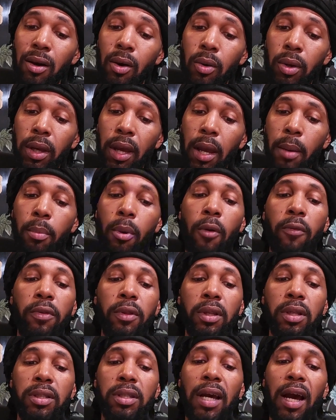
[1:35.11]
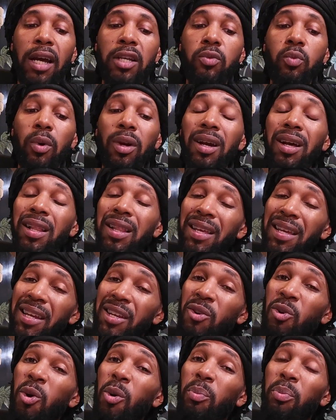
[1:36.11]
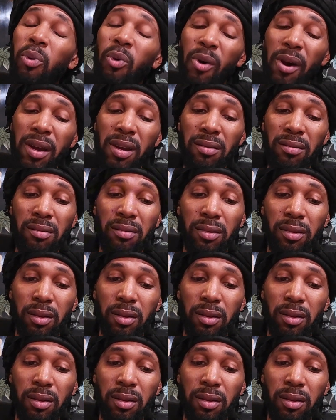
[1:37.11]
Okay, both of these guys were clean on point,